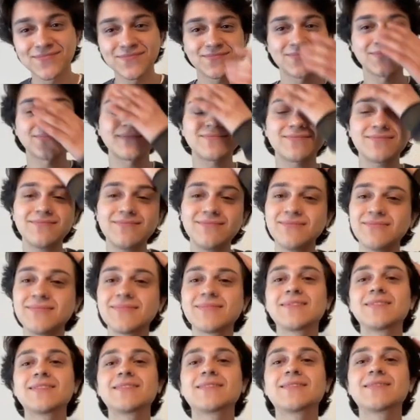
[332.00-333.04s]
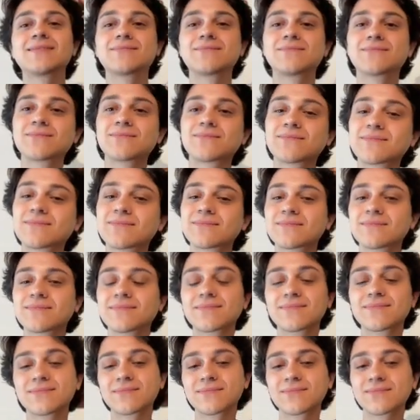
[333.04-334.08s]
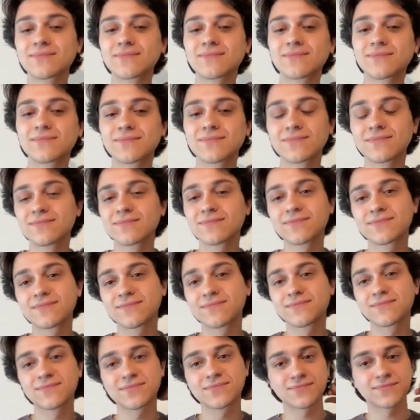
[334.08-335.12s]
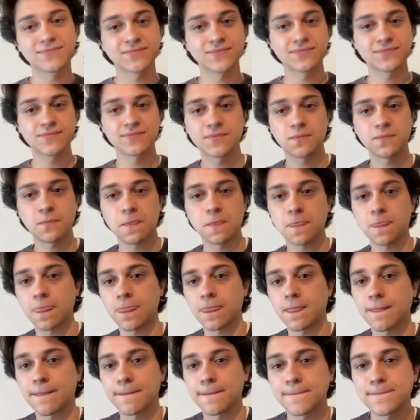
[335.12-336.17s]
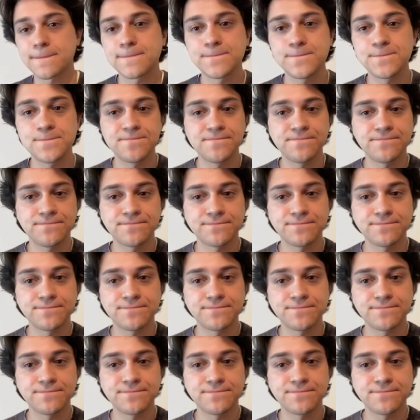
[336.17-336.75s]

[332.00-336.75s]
(not speaking)